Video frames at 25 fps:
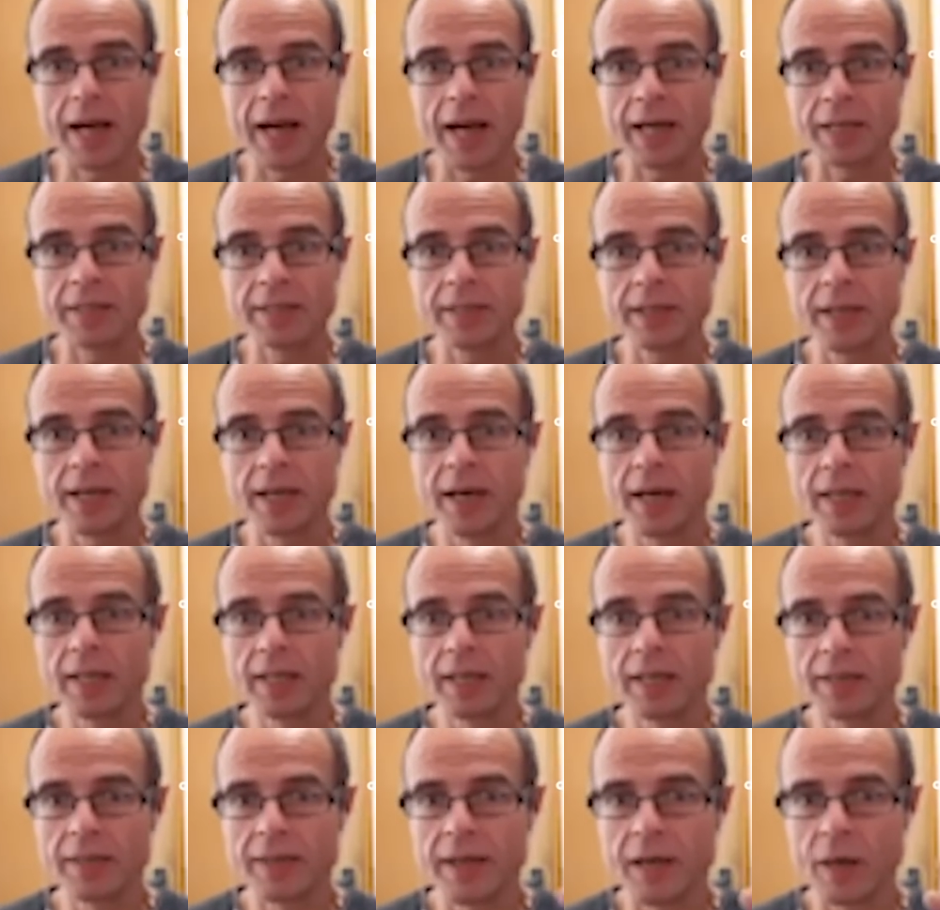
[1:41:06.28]
And I
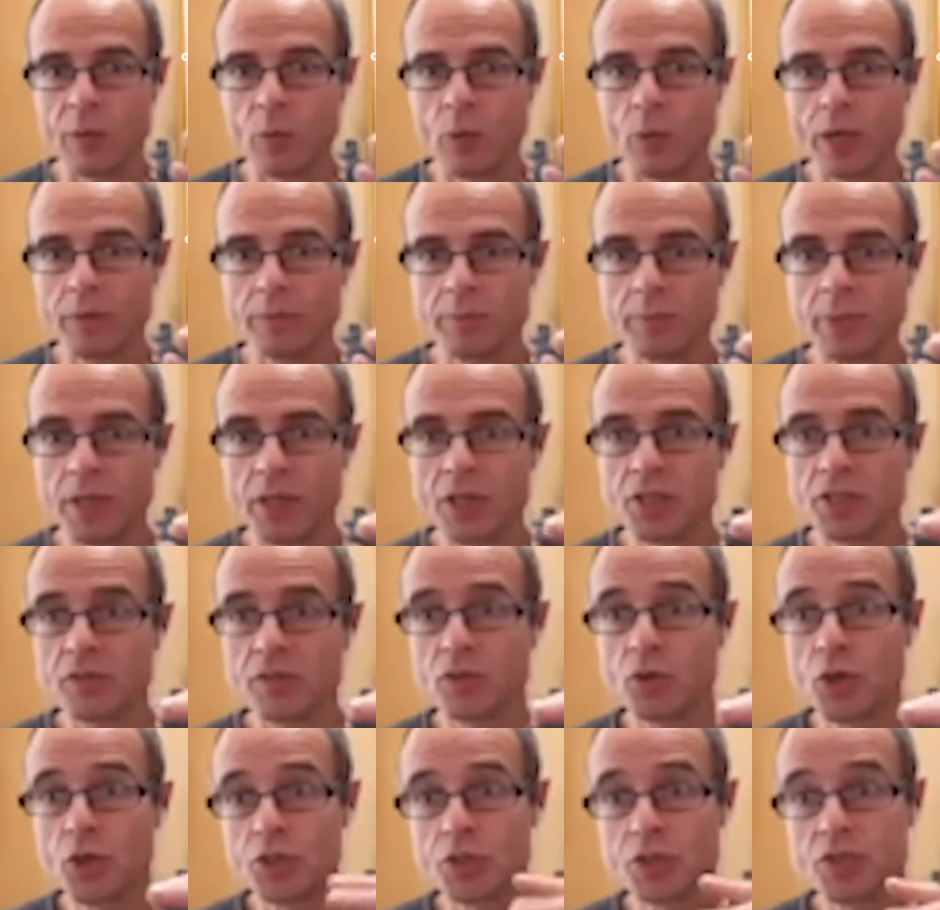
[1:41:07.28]
highlight that one because,
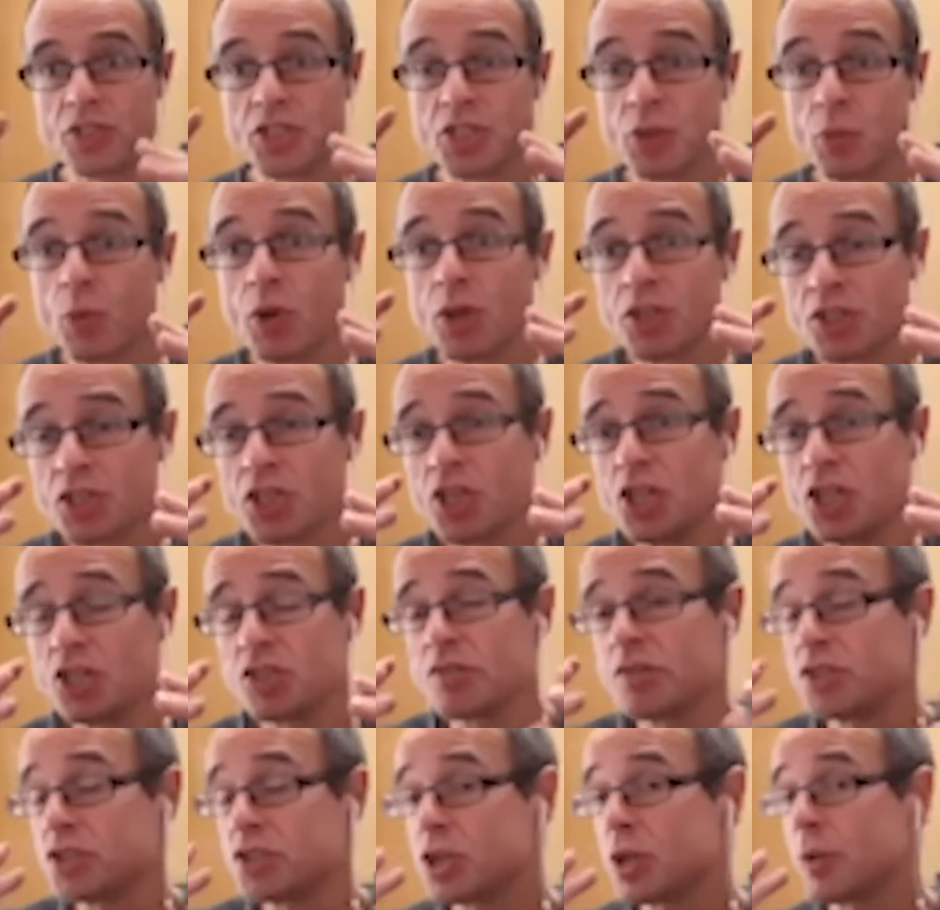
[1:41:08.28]
of course, so what
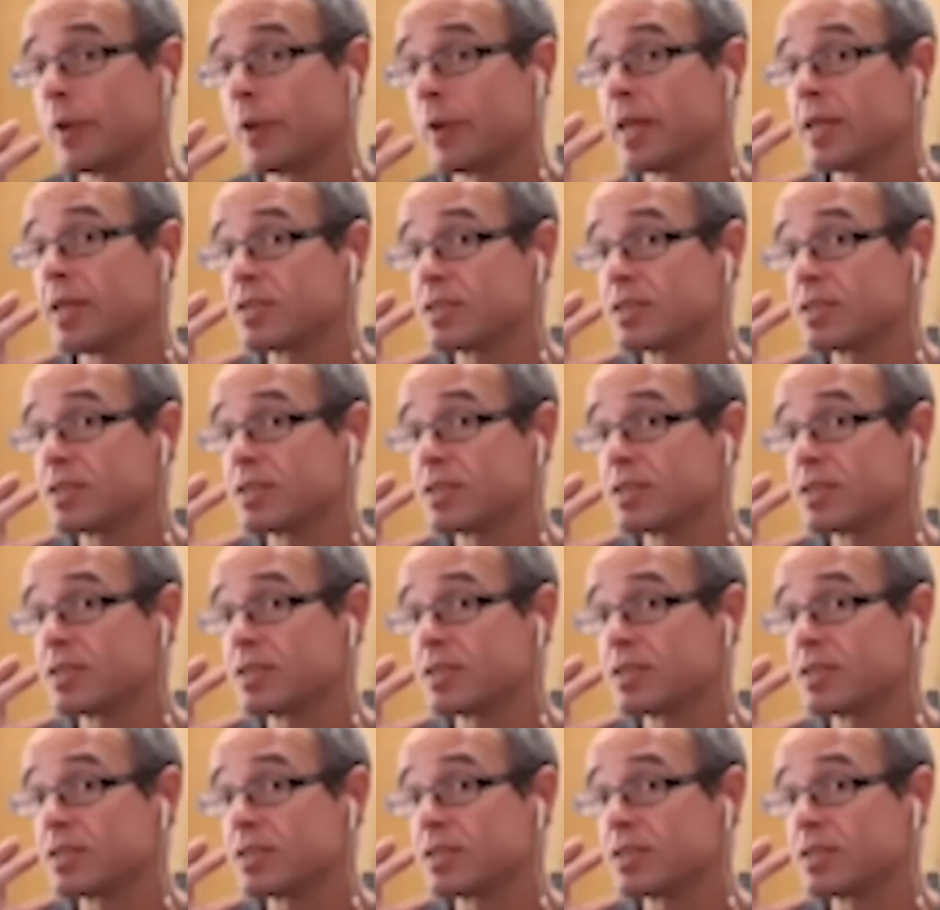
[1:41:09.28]
surgery is doing,